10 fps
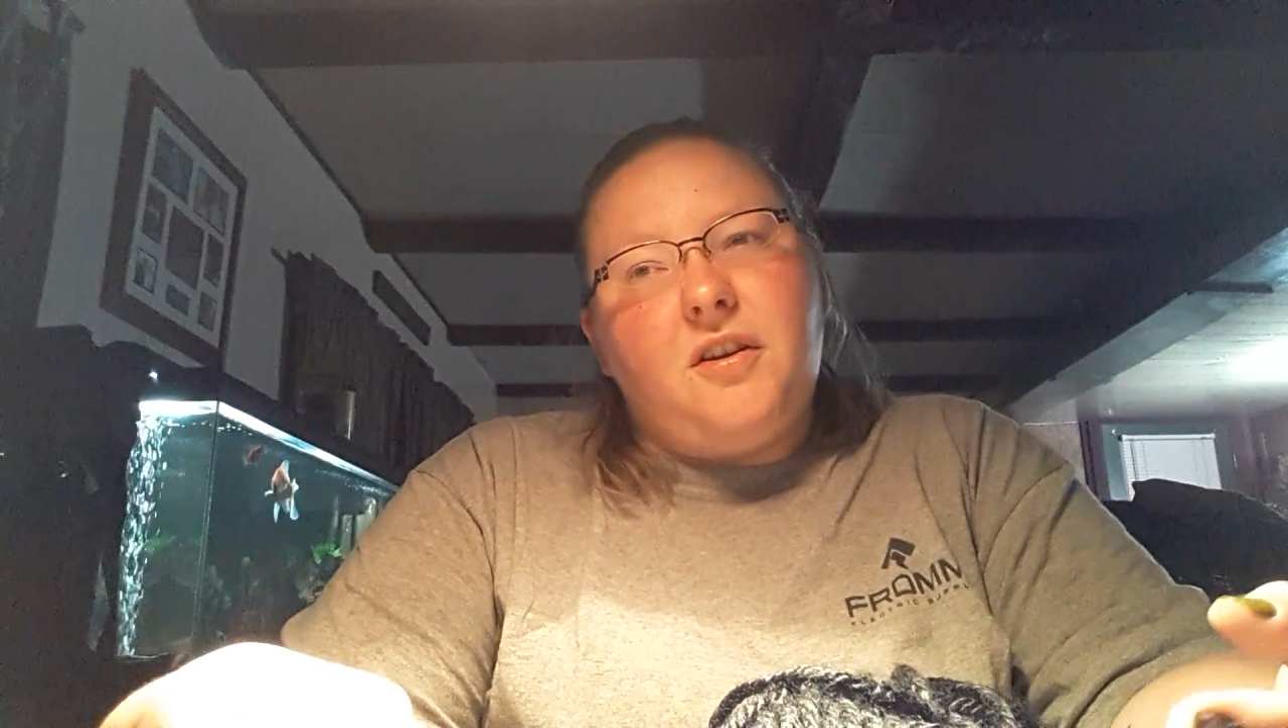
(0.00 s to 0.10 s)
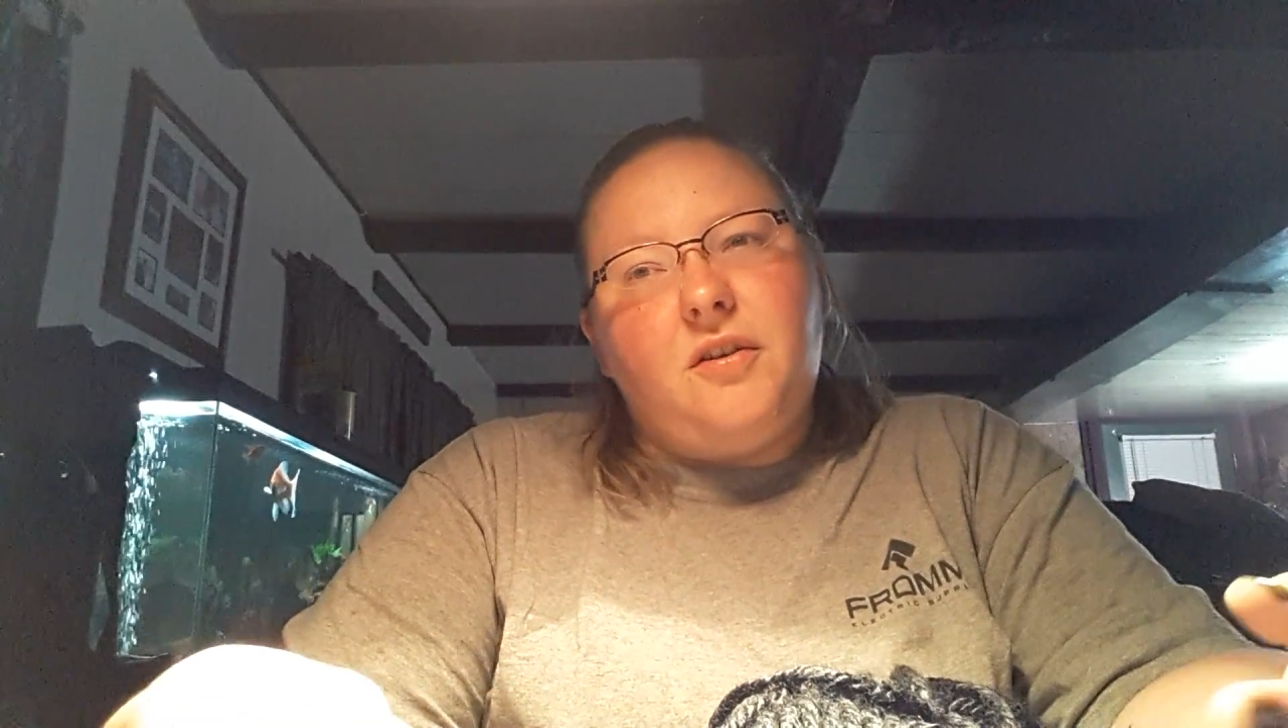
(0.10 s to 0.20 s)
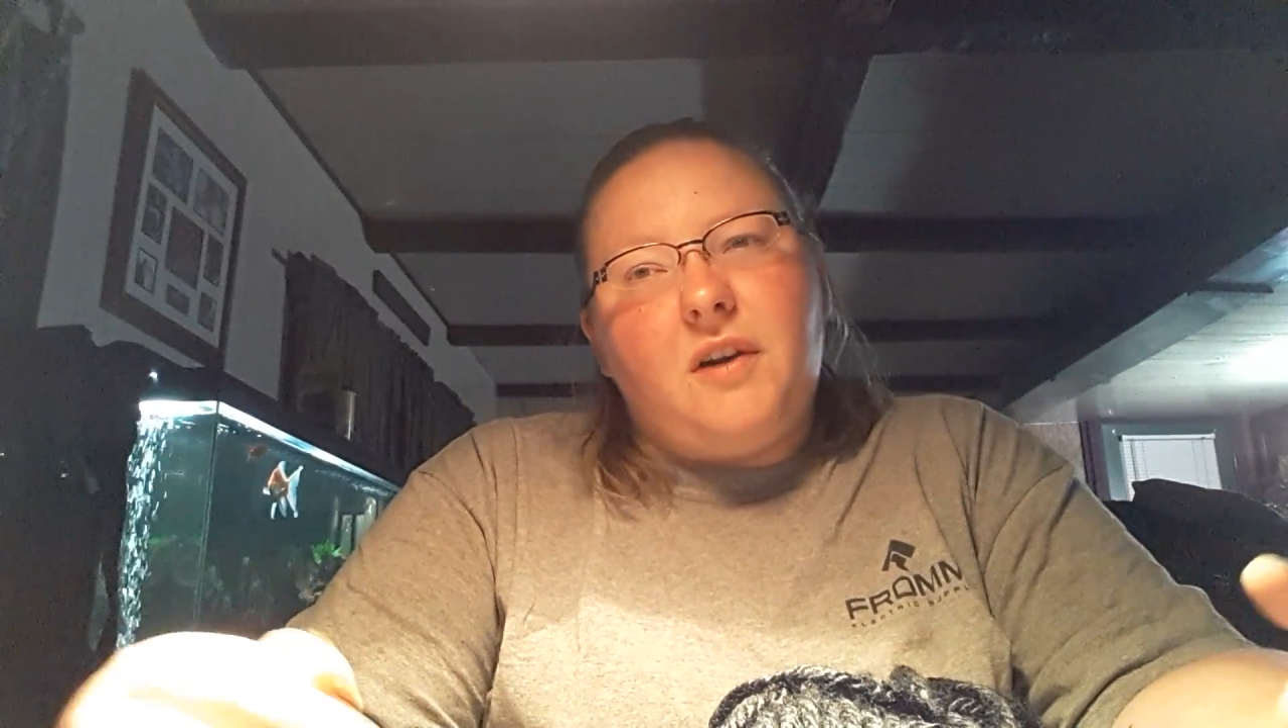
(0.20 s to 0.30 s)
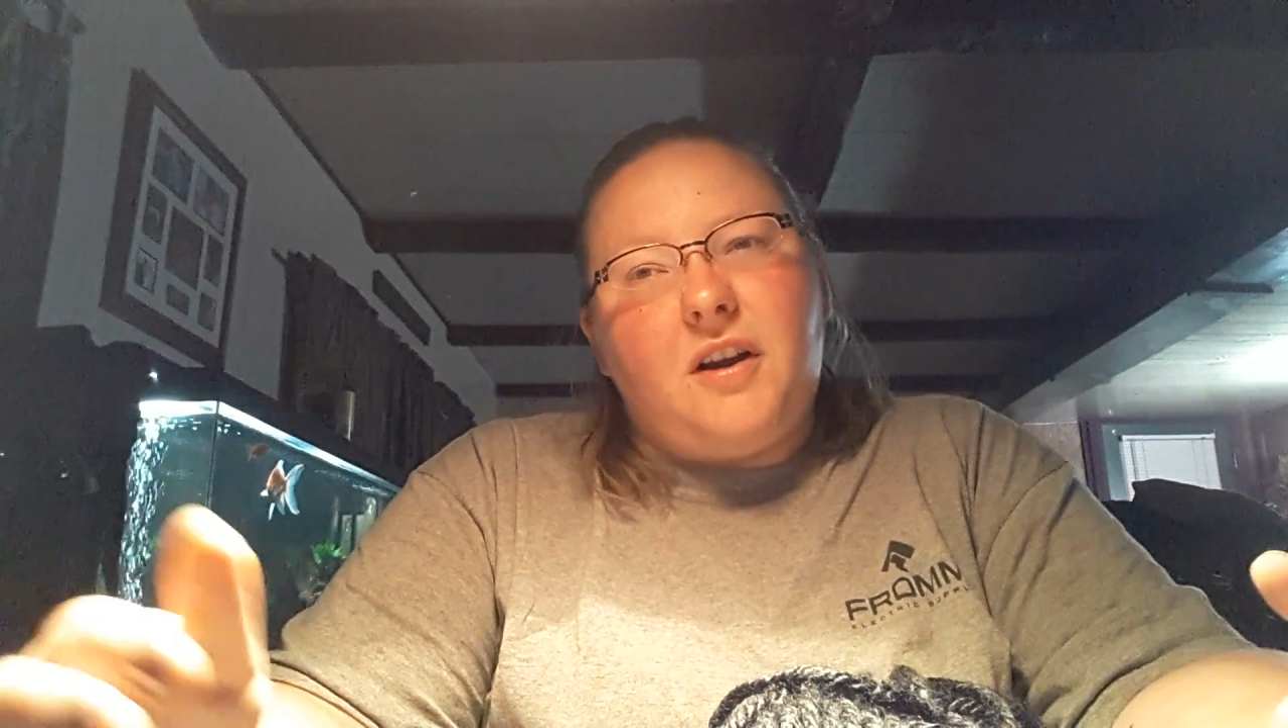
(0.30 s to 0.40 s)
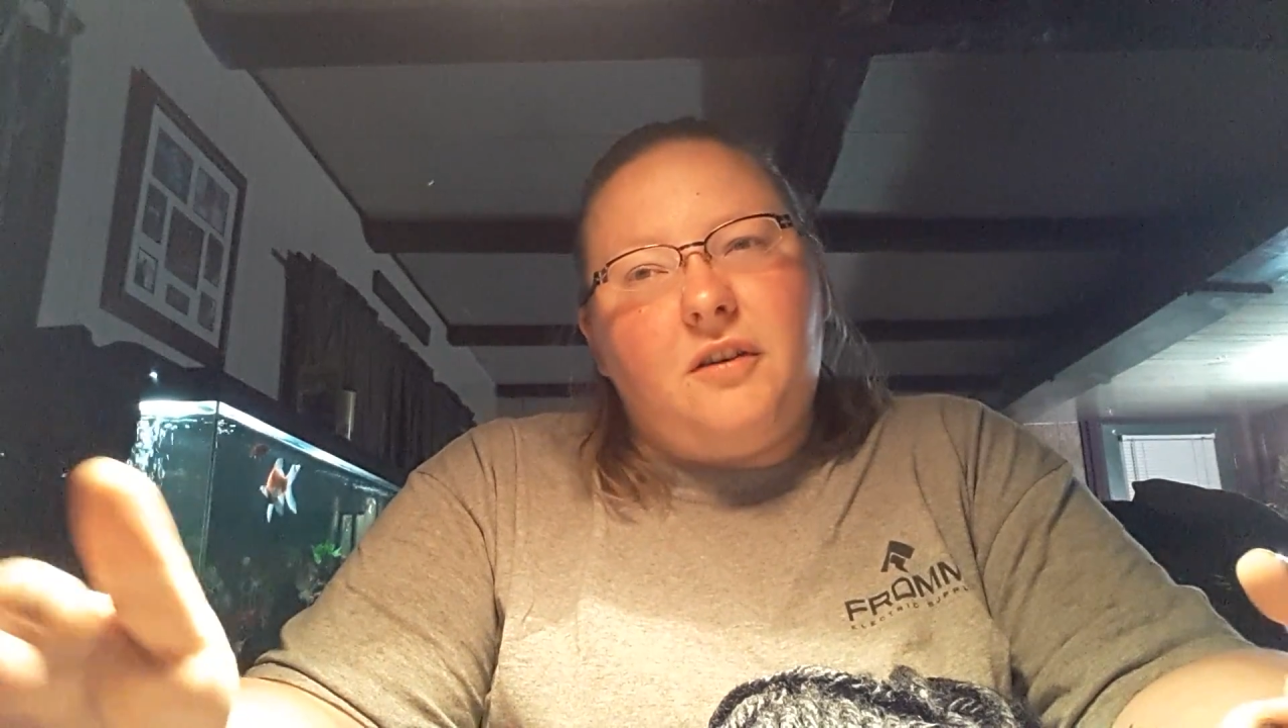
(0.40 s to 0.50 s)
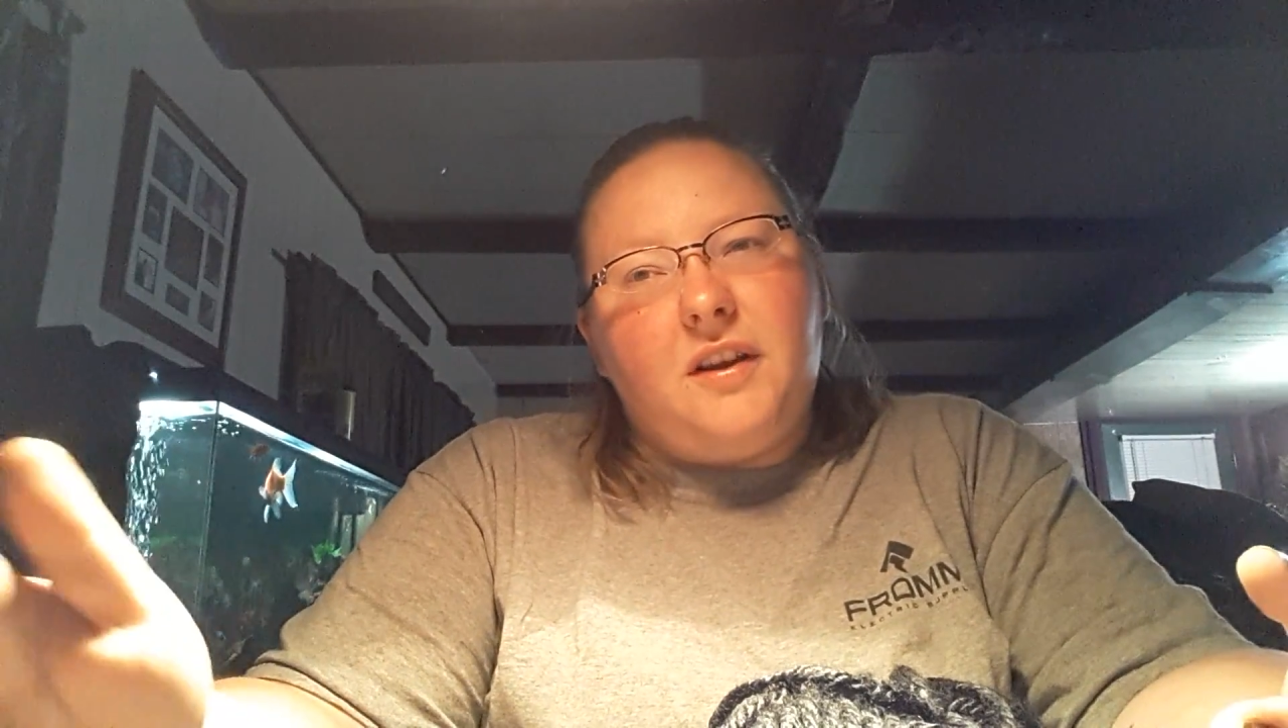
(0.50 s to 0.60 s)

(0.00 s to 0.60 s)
go out